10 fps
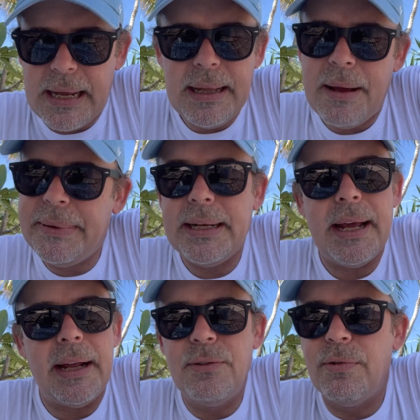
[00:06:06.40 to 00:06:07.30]
mean,
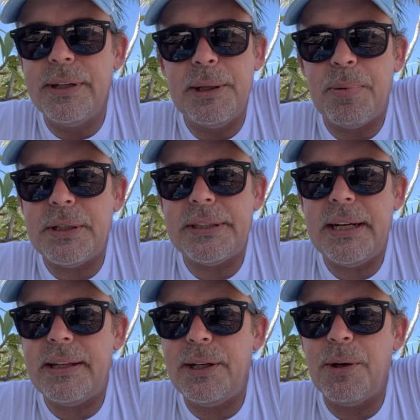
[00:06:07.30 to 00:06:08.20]
I really
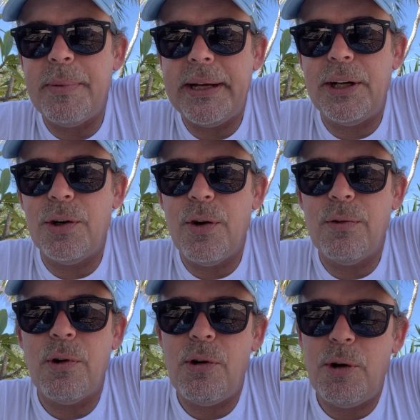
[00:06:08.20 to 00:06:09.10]
appreciate that you're making your own
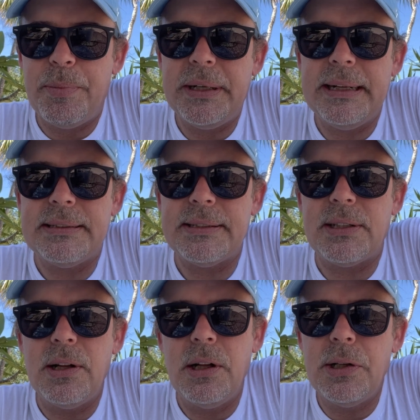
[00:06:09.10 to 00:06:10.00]
roll, but it's just a
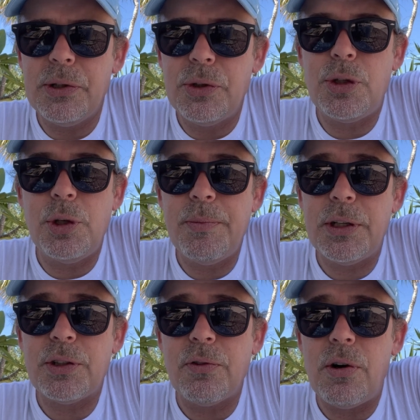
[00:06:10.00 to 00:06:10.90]
little too
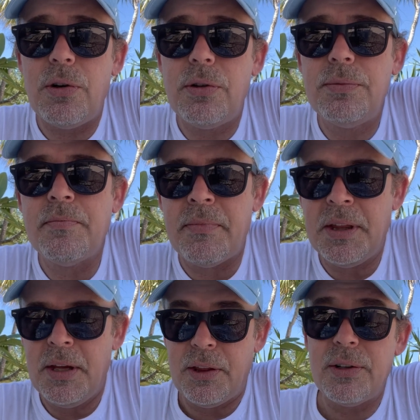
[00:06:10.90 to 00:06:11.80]
much roll.
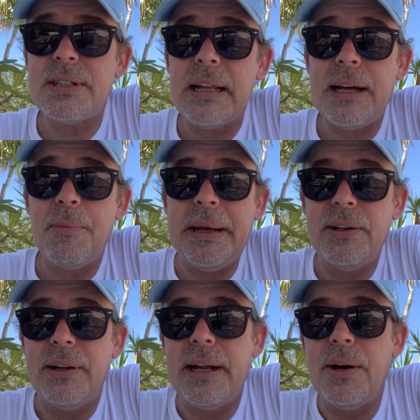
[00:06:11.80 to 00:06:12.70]
There is a lot of meat
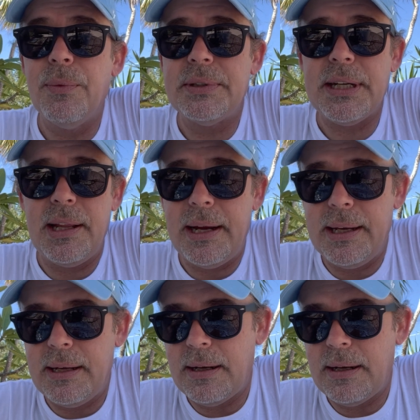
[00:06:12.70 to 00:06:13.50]
on there, which I like.